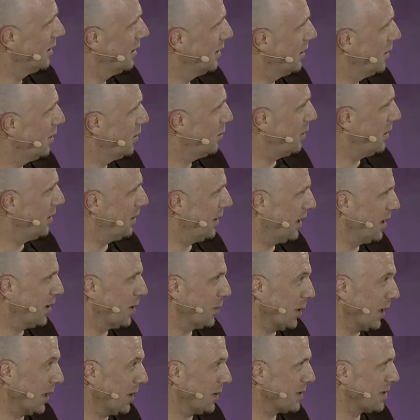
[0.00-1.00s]
we think
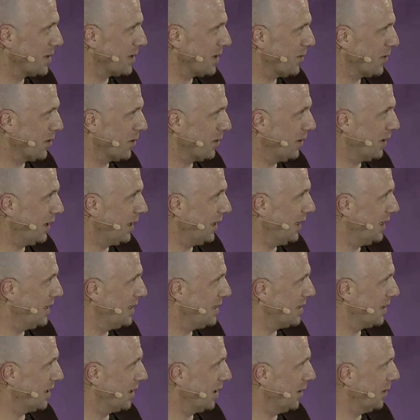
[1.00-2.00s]
about seven or eight
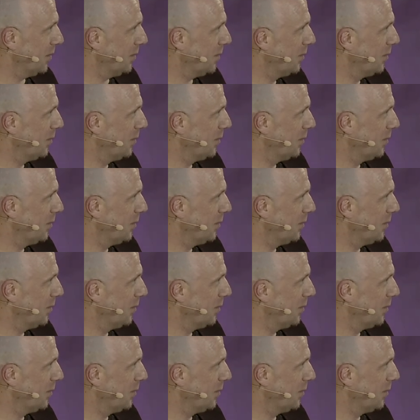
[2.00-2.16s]
years ago.